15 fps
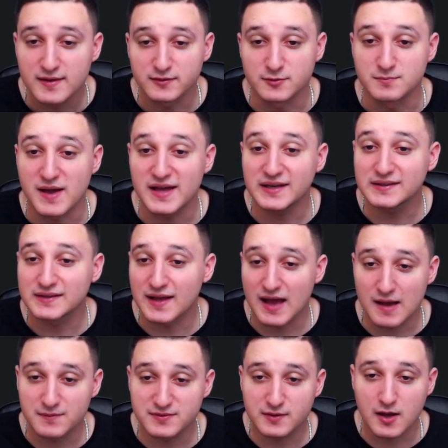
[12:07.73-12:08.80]
Nomadic
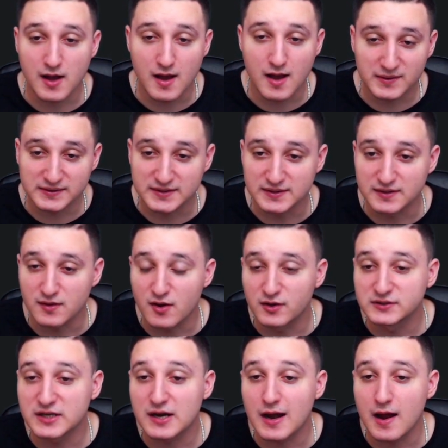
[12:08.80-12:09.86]
Labs commented on
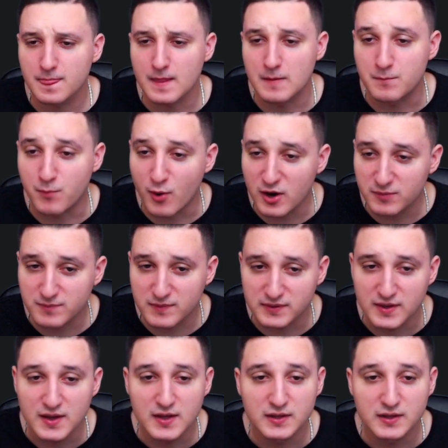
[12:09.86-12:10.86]
their appointment